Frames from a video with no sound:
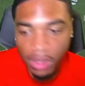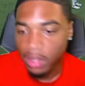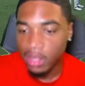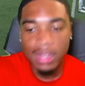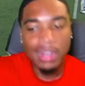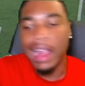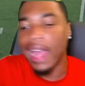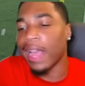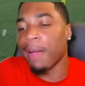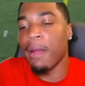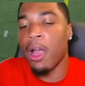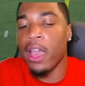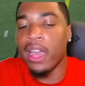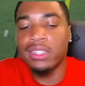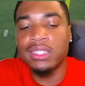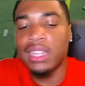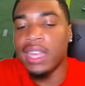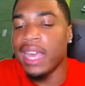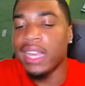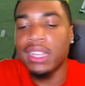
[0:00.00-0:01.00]
Like, bro,
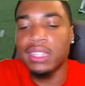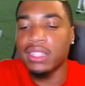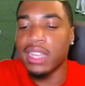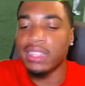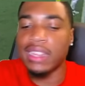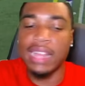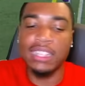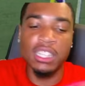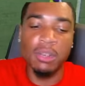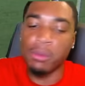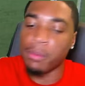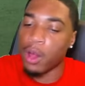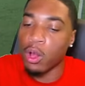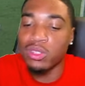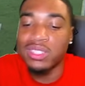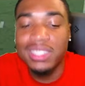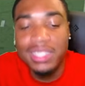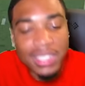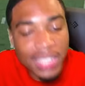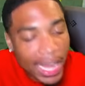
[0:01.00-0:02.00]
it just get that something, bro.
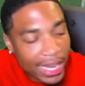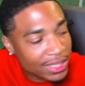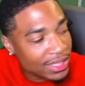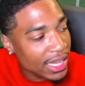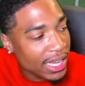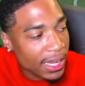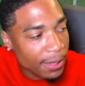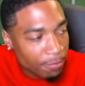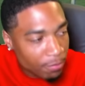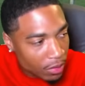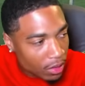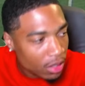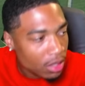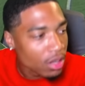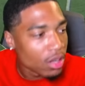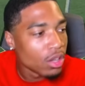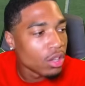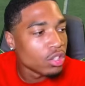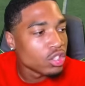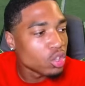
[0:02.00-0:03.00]
60,
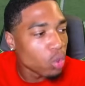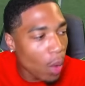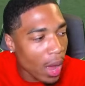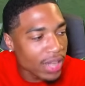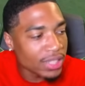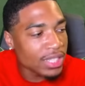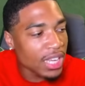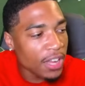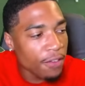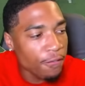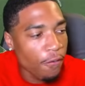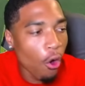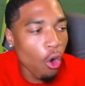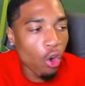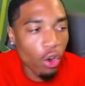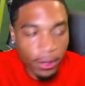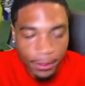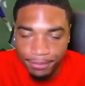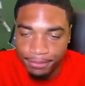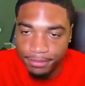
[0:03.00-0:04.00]

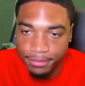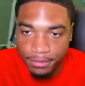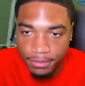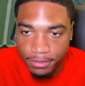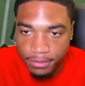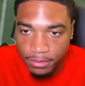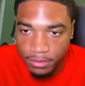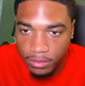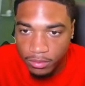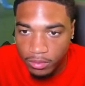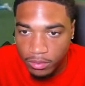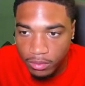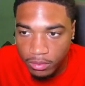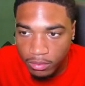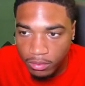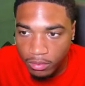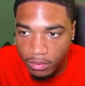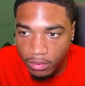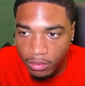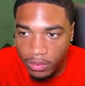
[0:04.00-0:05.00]
24.
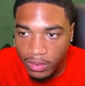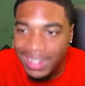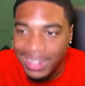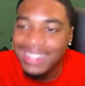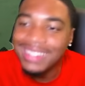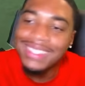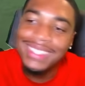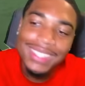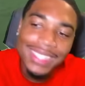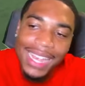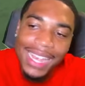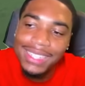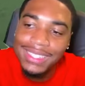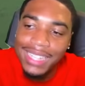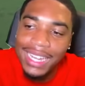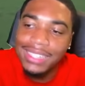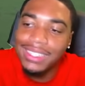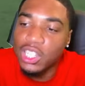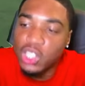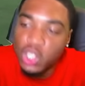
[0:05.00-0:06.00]

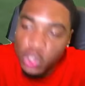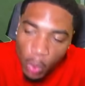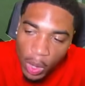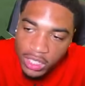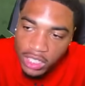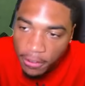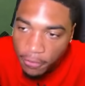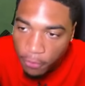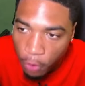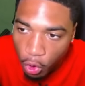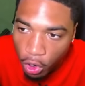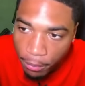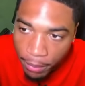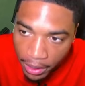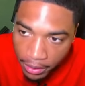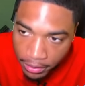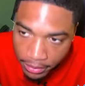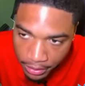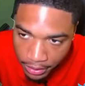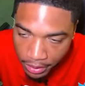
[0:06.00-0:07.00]
60 to 24,
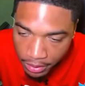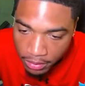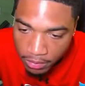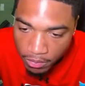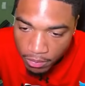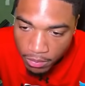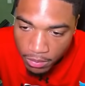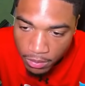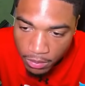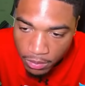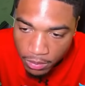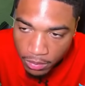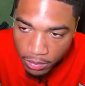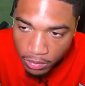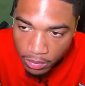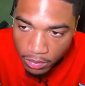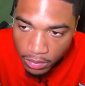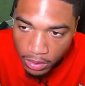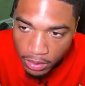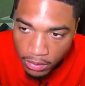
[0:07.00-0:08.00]
bro.
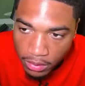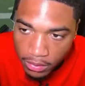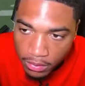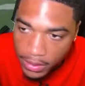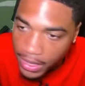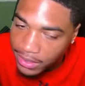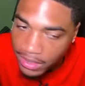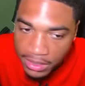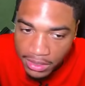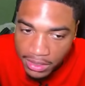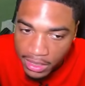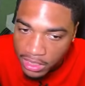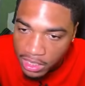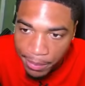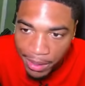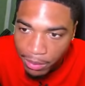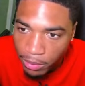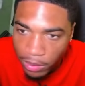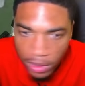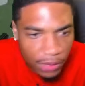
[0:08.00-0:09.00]
This is just.
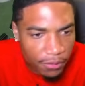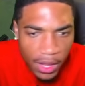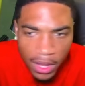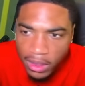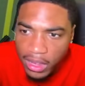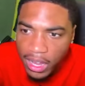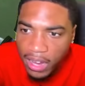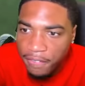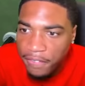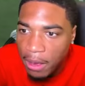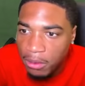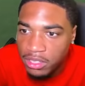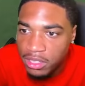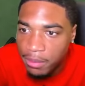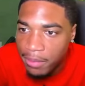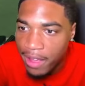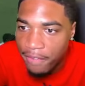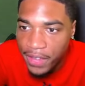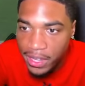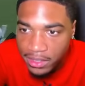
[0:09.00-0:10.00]
What the fuck that if I was
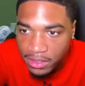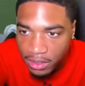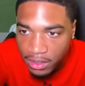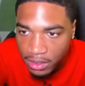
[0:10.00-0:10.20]
in my face?